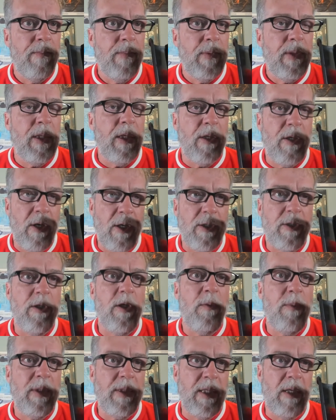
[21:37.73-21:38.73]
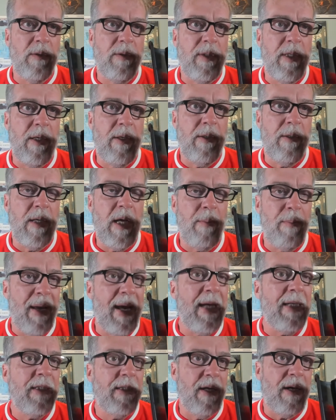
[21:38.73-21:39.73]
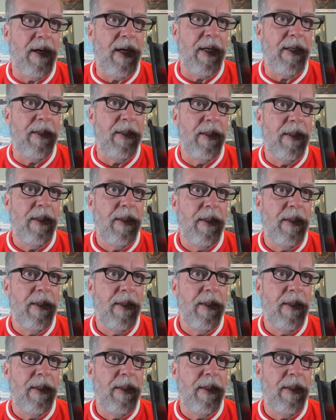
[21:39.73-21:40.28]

The cartoon was out there. A man died.